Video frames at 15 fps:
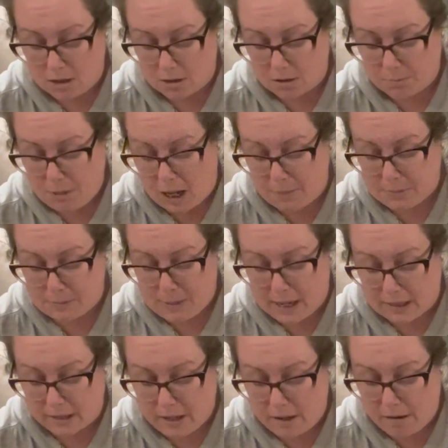pops
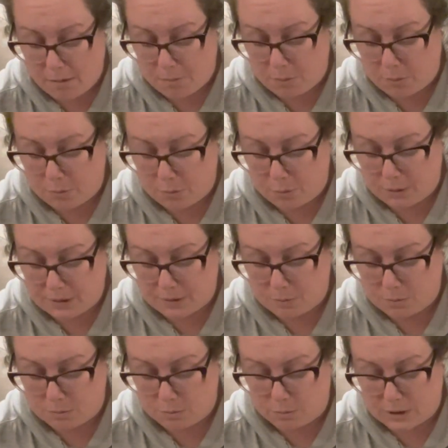back up with
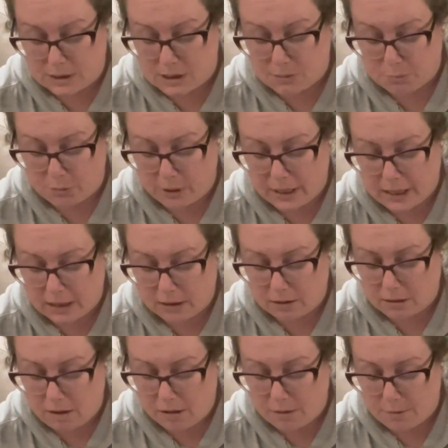when spring
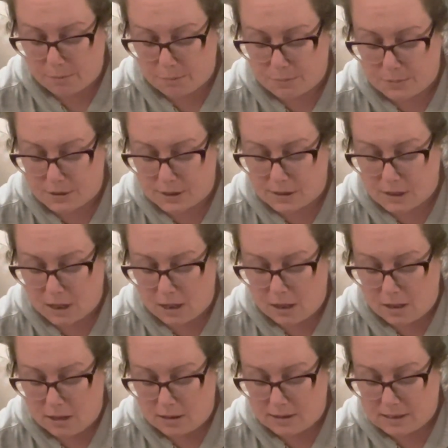comes.
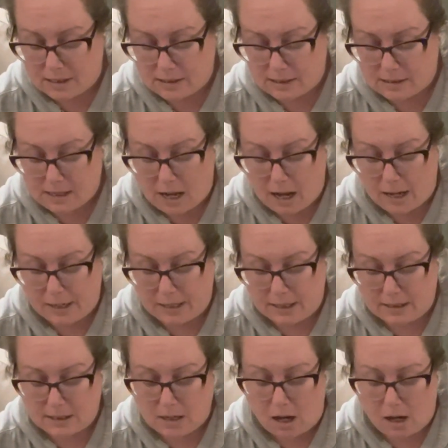Says it's high in
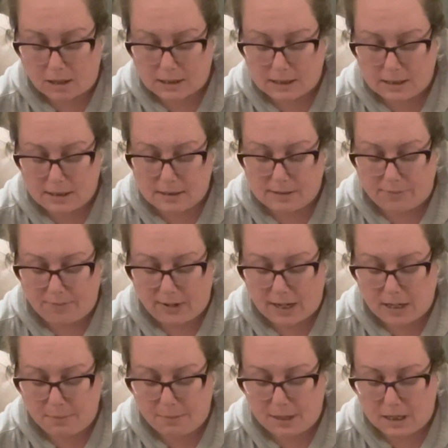antioxidants and
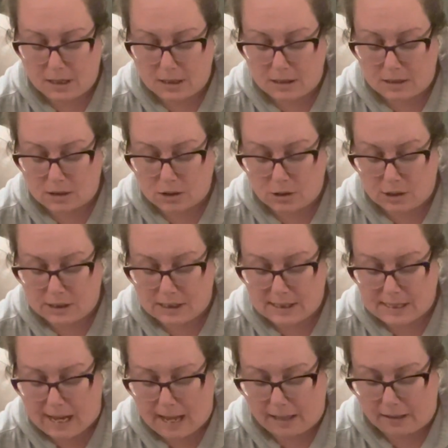vitamins, good in
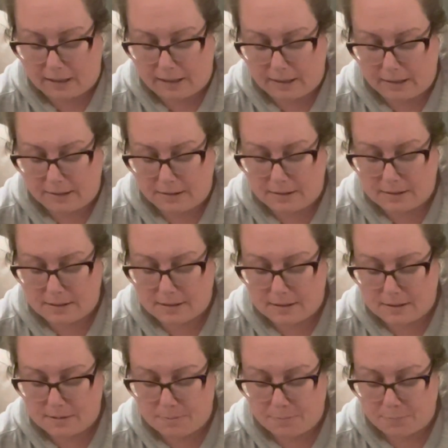salads.